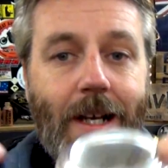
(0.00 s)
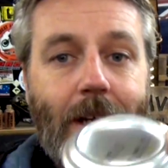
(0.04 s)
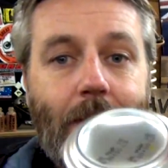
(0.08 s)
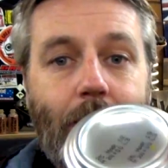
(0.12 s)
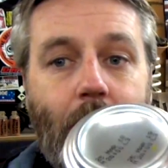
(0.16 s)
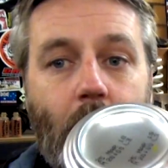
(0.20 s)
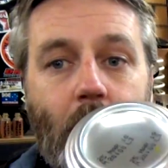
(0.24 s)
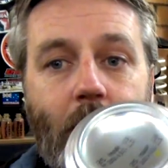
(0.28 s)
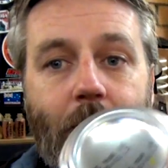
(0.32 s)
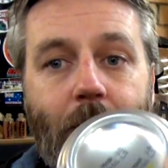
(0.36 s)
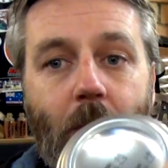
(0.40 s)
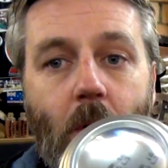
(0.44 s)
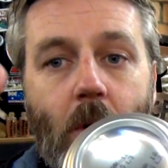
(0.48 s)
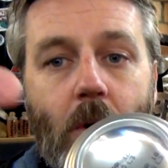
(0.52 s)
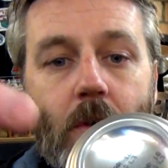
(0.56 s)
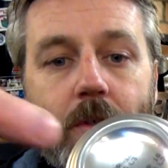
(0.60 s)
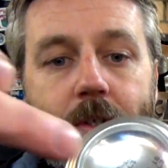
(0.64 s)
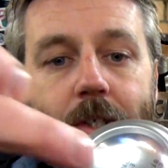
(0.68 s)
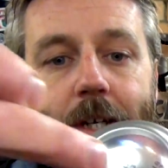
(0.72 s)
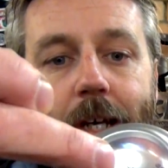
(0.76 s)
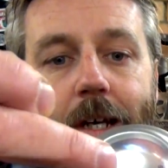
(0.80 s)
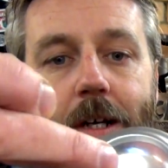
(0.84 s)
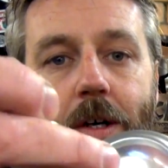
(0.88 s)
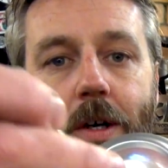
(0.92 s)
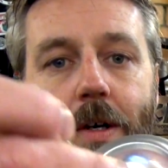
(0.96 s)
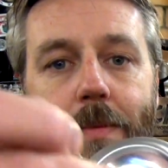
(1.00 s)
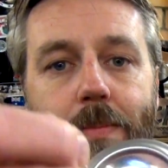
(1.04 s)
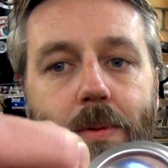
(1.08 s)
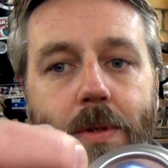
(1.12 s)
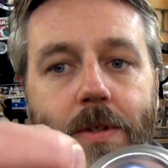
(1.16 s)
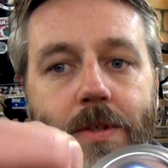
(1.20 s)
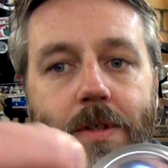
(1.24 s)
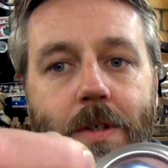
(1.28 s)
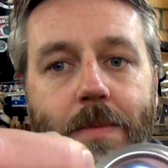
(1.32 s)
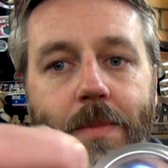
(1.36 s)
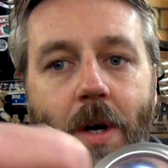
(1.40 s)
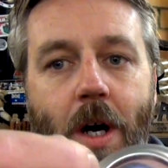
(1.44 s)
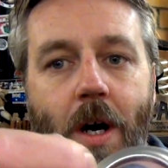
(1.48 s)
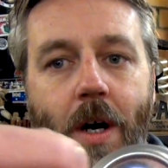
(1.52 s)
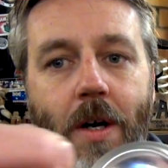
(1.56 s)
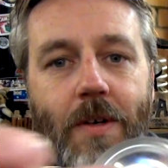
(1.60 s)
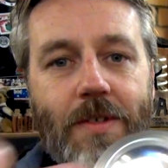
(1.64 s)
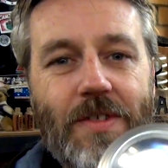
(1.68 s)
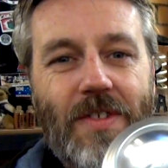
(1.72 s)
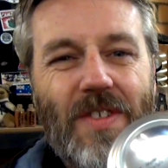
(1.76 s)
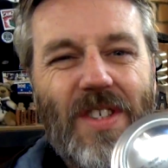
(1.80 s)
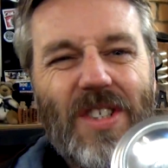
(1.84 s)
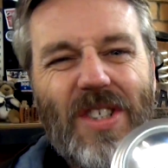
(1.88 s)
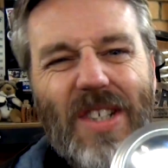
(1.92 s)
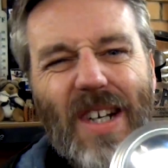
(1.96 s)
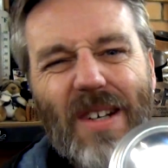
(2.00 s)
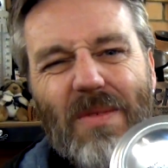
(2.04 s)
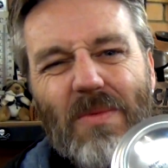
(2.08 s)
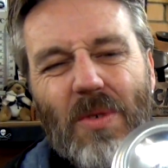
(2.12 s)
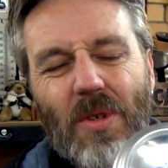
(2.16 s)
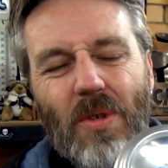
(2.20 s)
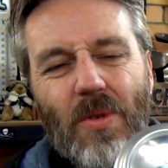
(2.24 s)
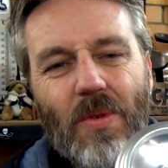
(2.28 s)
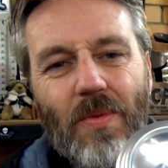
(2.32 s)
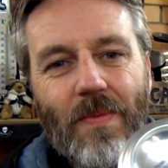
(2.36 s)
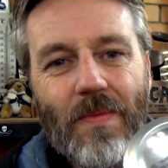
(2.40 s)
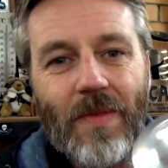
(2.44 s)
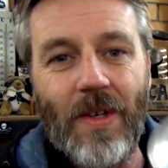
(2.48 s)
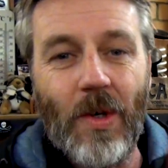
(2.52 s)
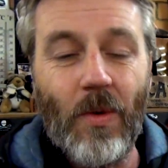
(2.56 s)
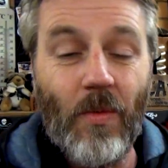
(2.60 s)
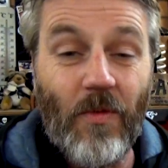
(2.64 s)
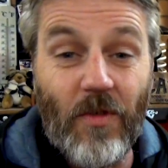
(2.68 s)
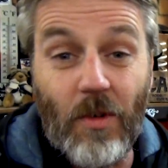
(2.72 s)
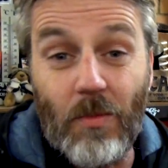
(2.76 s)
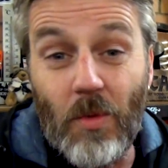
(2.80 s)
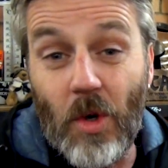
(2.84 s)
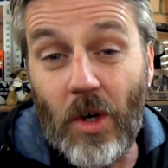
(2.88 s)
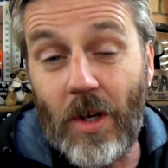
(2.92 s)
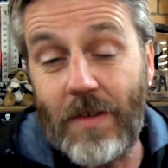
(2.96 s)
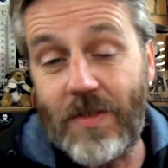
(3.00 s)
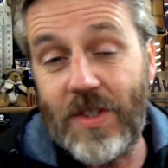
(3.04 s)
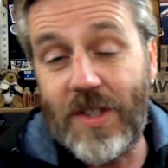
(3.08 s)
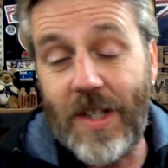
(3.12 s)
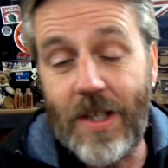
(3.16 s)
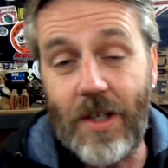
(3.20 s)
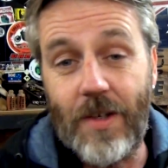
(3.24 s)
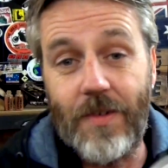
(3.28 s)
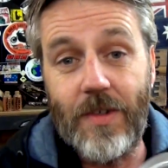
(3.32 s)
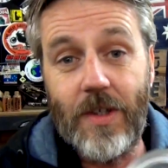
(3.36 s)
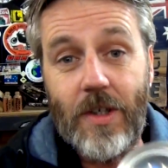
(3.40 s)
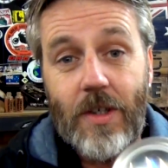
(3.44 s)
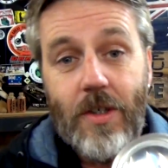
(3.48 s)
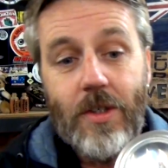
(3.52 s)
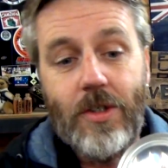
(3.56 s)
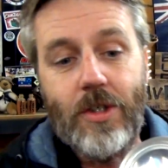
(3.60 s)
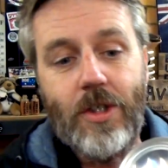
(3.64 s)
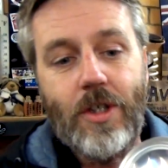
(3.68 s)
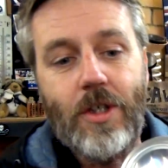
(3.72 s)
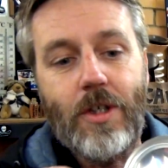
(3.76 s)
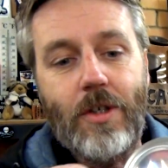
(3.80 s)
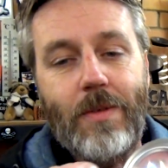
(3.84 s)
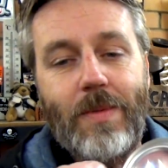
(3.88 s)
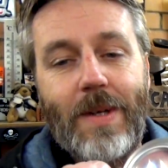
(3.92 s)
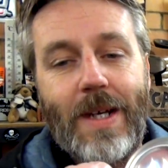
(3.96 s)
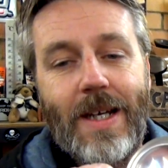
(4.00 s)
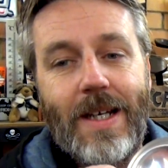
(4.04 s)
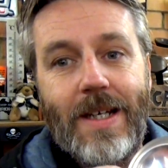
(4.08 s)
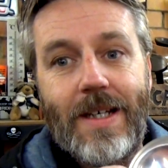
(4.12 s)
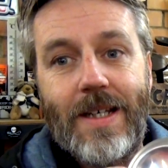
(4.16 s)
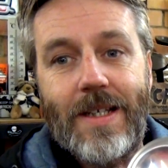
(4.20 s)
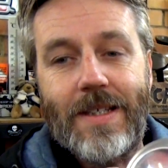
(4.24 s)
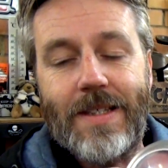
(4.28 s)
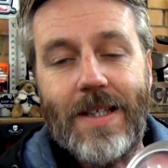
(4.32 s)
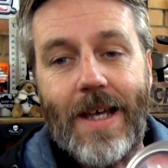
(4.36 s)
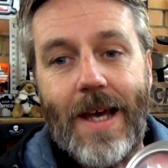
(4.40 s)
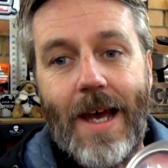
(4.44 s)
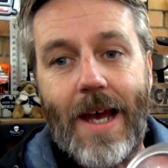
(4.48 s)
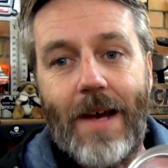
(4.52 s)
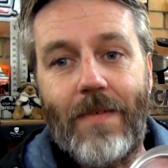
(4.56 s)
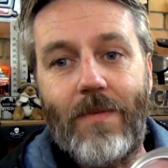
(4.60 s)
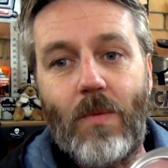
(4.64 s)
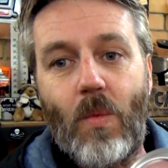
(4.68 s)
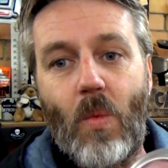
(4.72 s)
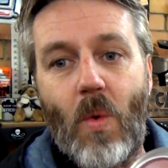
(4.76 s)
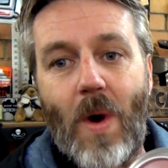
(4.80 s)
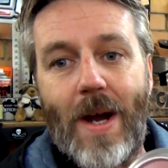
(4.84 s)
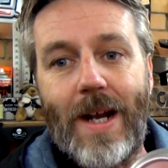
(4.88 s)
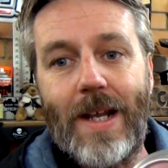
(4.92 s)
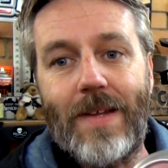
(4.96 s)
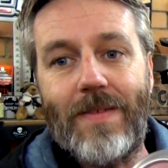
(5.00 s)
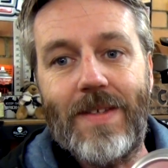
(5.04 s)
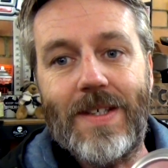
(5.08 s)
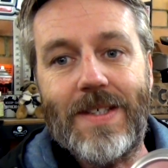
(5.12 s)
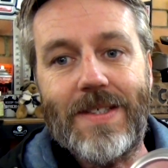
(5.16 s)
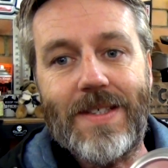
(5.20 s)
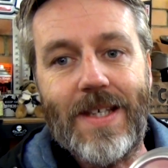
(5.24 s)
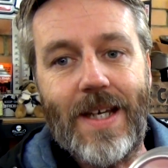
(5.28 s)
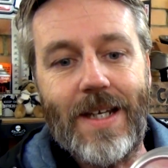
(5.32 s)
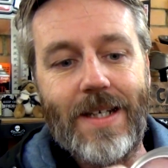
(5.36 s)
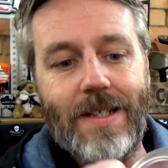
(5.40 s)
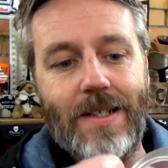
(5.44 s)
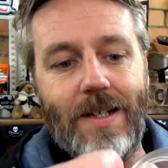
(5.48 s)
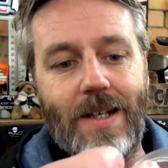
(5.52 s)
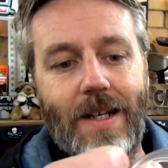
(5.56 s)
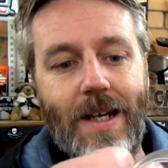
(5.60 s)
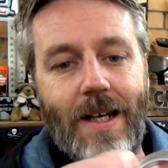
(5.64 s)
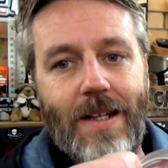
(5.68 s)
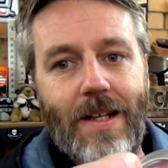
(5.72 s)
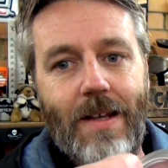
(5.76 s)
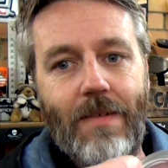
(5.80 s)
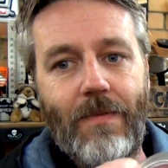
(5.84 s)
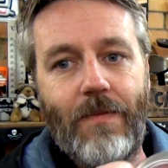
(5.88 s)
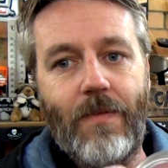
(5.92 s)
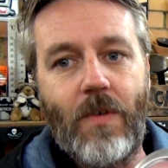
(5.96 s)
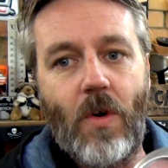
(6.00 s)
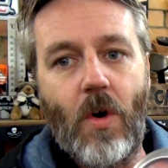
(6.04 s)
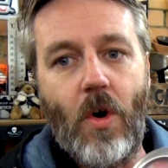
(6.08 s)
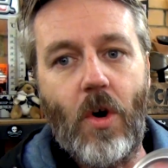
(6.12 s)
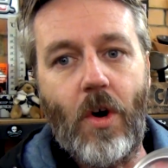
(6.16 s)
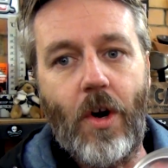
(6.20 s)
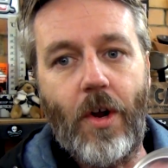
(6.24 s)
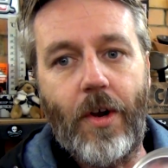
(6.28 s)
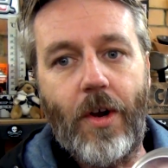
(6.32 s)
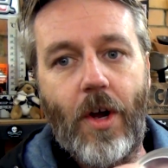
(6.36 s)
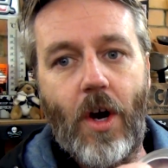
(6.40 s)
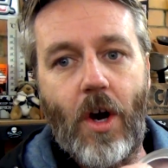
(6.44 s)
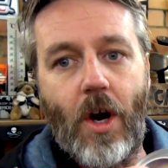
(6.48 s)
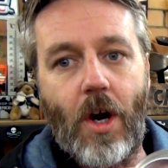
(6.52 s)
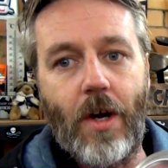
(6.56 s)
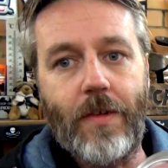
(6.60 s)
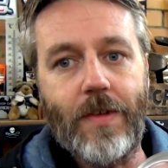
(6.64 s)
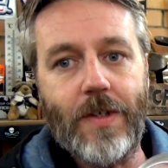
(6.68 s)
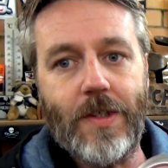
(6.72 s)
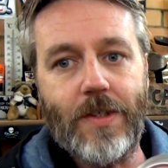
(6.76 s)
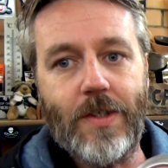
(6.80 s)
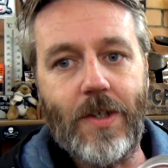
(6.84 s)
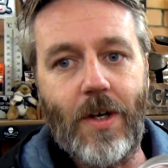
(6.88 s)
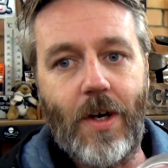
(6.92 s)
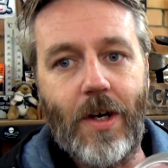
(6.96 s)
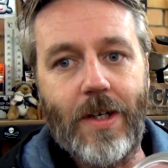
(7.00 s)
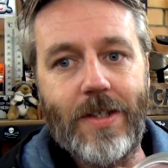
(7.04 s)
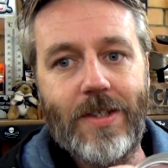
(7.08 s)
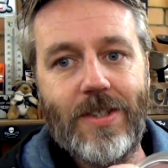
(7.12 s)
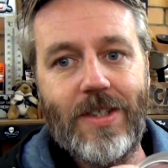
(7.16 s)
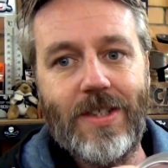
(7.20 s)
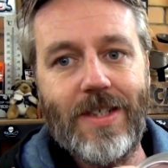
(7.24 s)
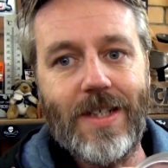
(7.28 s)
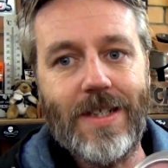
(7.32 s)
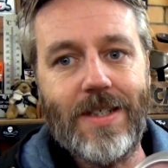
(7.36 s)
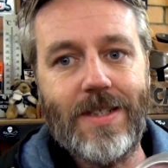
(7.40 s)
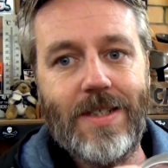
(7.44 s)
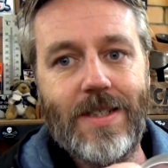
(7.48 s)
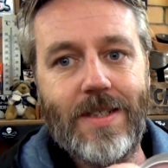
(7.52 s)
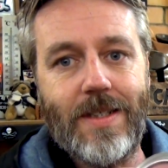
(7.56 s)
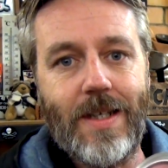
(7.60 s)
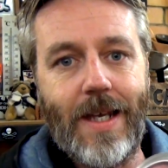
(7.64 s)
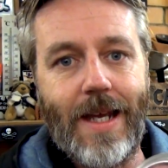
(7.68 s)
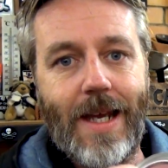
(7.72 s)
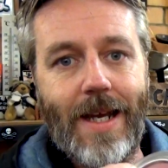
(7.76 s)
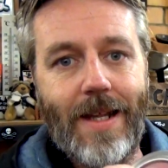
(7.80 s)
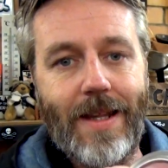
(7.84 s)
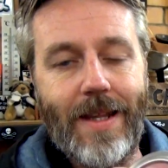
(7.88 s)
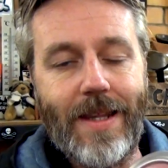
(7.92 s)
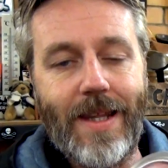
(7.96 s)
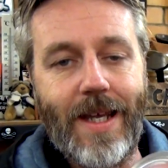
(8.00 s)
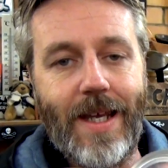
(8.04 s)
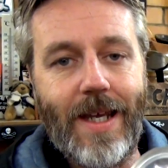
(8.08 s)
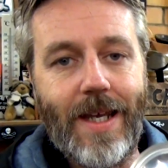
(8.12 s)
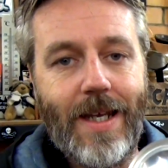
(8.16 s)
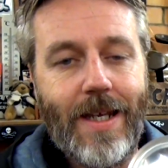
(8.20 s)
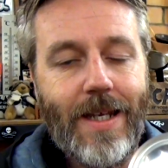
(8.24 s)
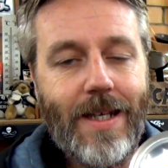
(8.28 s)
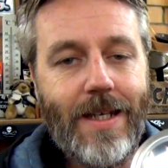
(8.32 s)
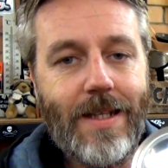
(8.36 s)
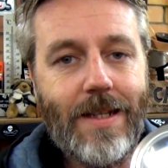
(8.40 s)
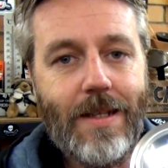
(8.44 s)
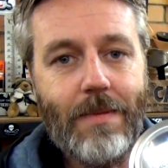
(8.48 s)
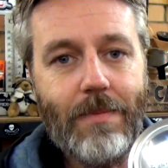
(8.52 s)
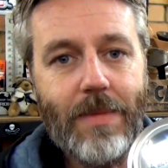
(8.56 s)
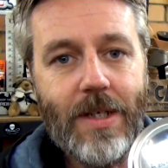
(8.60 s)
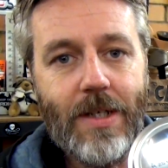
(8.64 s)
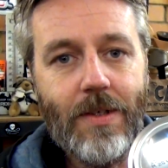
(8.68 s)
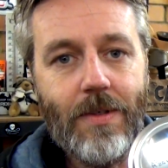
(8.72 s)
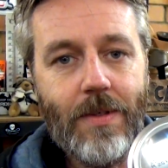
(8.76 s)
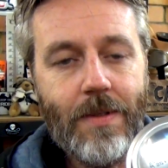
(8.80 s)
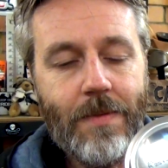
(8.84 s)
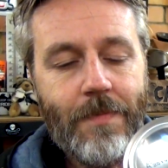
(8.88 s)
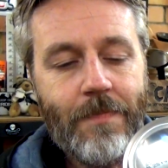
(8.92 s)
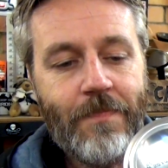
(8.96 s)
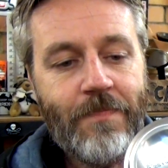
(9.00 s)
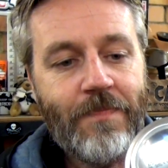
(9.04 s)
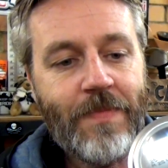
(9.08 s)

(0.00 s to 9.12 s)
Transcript: But we've also got to put some holes. The general, from what I've seen on the YouTube, is they have 1 in the center and then 4 on either side, just down there in the middle.